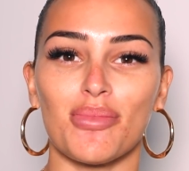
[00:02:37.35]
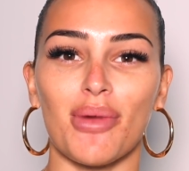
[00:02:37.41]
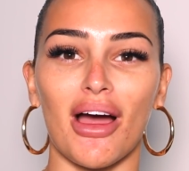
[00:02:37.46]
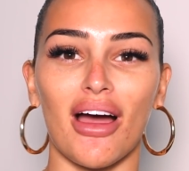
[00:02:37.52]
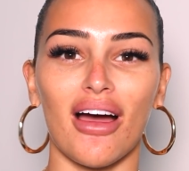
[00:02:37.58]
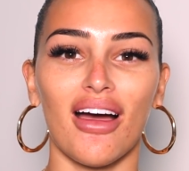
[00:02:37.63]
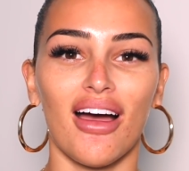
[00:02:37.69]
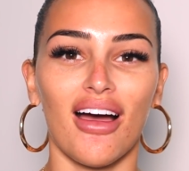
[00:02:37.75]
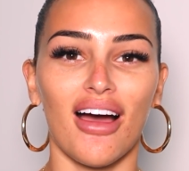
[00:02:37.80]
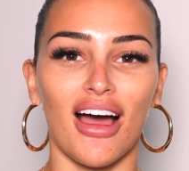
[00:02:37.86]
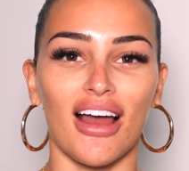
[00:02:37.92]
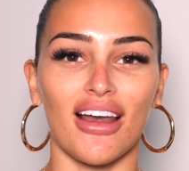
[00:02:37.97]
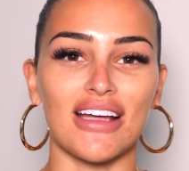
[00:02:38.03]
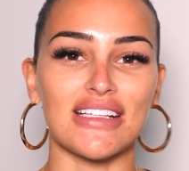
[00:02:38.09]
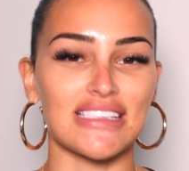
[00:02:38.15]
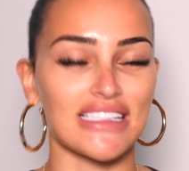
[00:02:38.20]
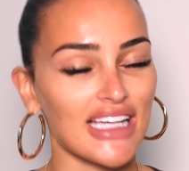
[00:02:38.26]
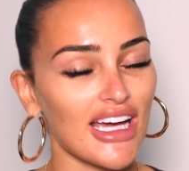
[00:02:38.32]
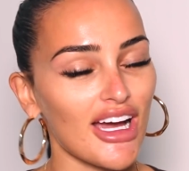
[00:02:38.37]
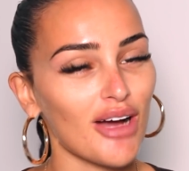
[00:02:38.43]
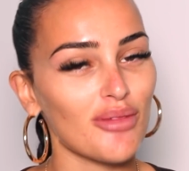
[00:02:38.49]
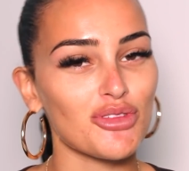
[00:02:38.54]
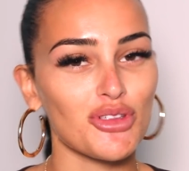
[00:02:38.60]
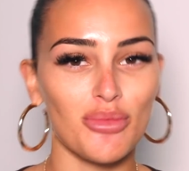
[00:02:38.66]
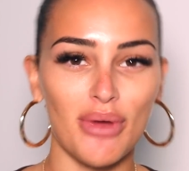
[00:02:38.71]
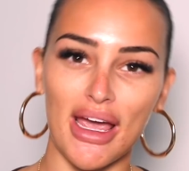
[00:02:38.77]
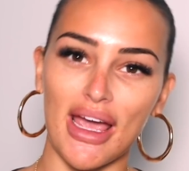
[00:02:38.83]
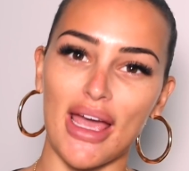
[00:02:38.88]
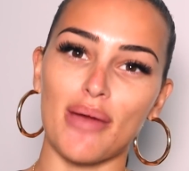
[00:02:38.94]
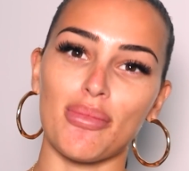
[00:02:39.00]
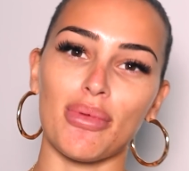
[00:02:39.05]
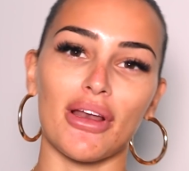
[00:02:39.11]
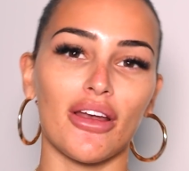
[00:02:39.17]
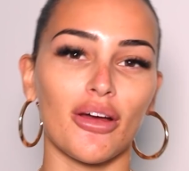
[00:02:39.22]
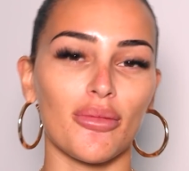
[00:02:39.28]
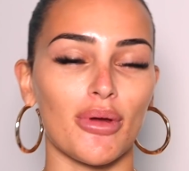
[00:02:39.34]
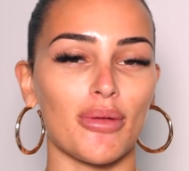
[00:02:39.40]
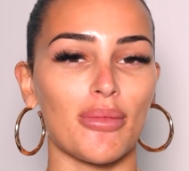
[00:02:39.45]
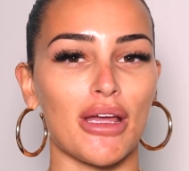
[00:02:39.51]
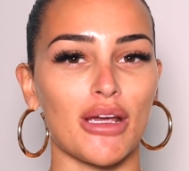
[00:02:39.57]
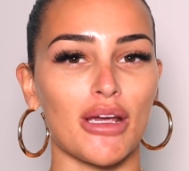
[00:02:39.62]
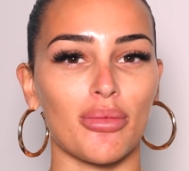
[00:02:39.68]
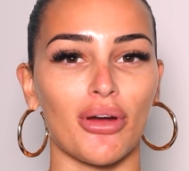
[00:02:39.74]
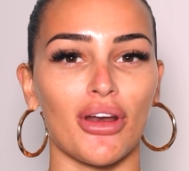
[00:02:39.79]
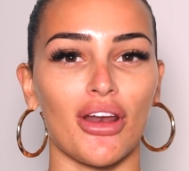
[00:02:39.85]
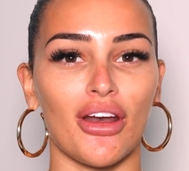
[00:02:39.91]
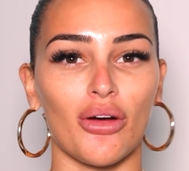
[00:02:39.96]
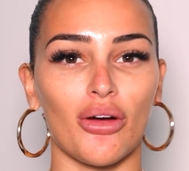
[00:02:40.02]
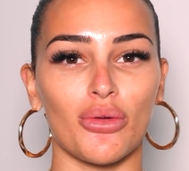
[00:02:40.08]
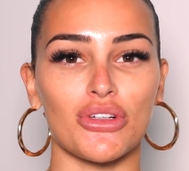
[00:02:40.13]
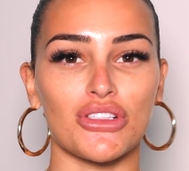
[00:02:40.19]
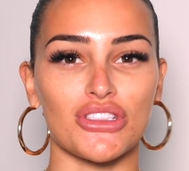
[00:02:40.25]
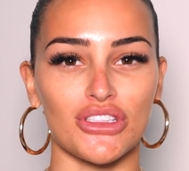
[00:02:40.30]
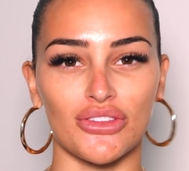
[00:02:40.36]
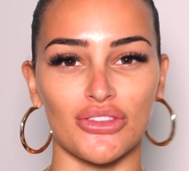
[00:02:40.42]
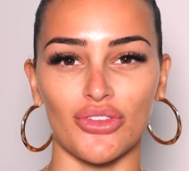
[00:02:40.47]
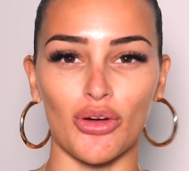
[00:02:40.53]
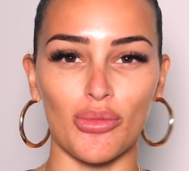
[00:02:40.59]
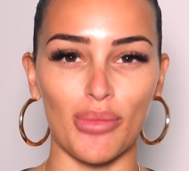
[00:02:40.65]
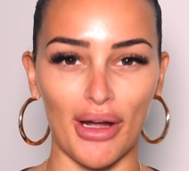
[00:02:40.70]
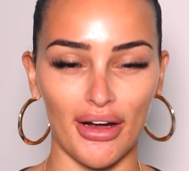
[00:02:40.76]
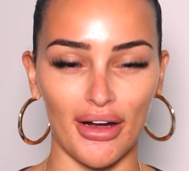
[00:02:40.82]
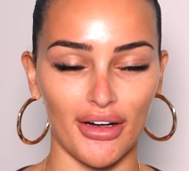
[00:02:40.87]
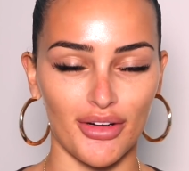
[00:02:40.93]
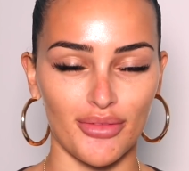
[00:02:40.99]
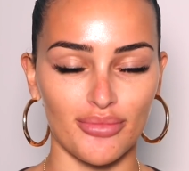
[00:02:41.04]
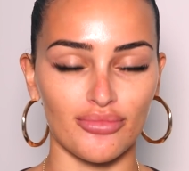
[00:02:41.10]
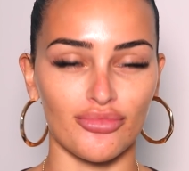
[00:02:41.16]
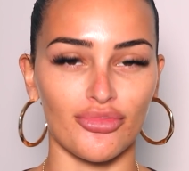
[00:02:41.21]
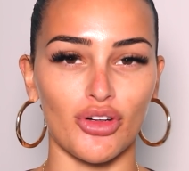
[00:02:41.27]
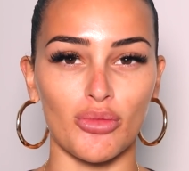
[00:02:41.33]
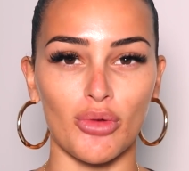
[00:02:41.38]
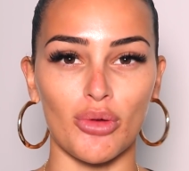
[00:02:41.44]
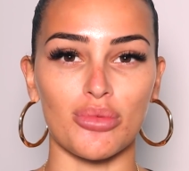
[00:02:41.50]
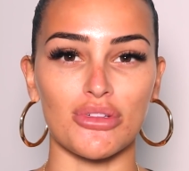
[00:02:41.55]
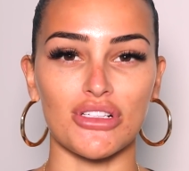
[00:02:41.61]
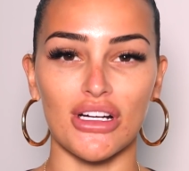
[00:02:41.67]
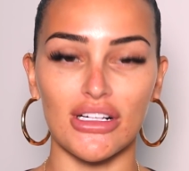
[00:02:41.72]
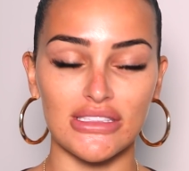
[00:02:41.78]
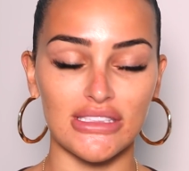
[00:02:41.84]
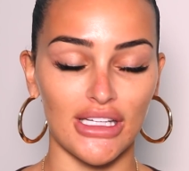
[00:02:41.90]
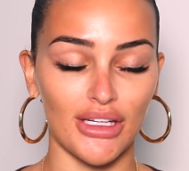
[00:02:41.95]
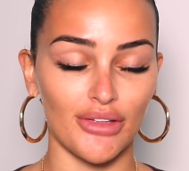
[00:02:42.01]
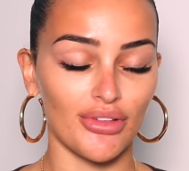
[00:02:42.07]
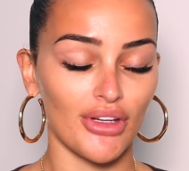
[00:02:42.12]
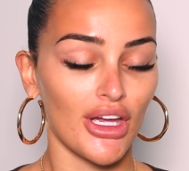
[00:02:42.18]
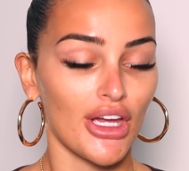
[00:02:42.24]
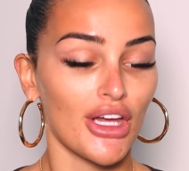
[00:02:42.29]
But I like to get up, do my hair, put a little bit of makeup on, and I always just feel better, feel more productive.